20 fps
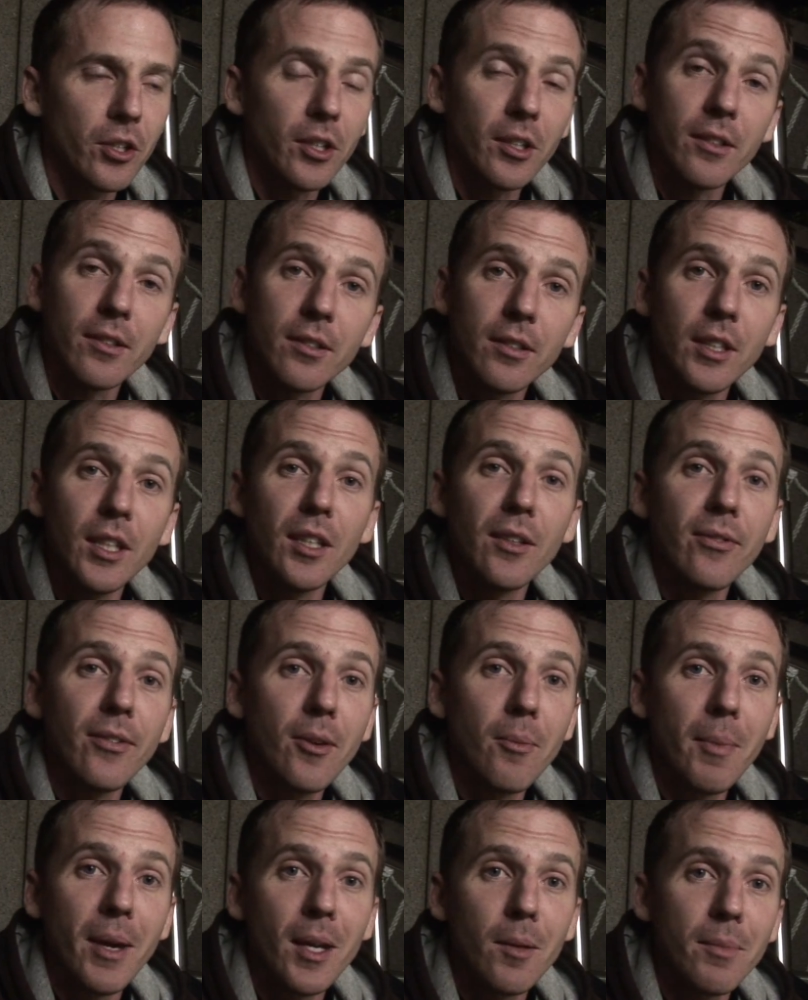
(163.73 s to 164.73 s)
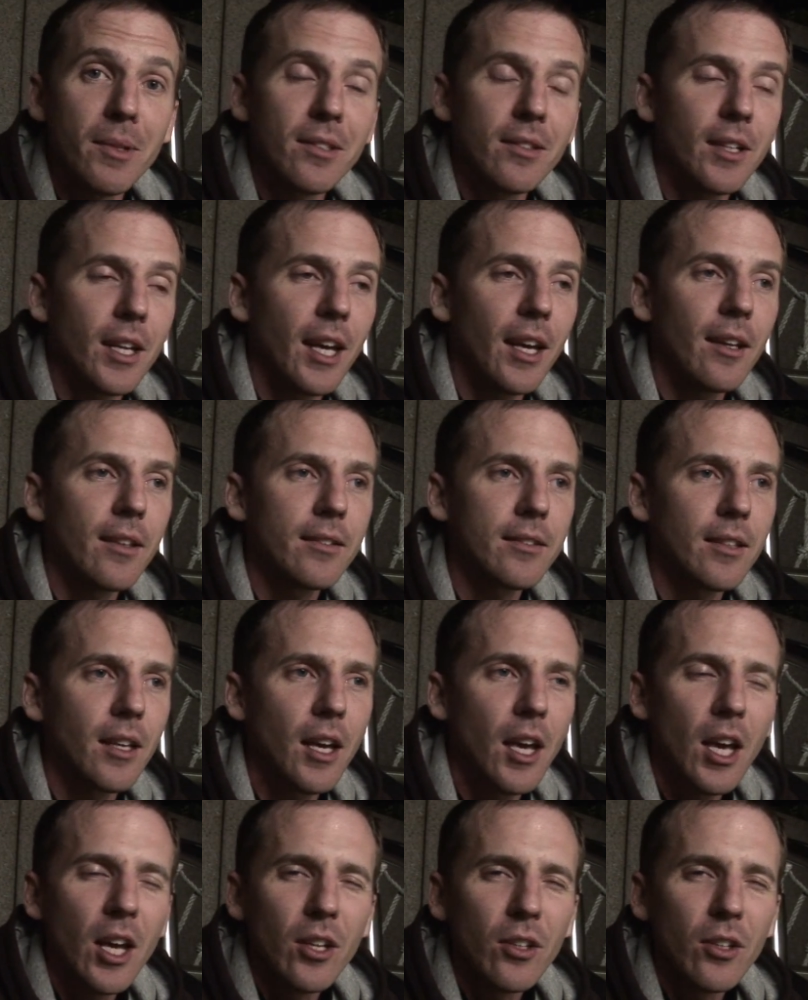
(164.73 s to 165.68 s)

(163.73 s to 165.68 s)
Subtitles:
You can see if you made mistakes.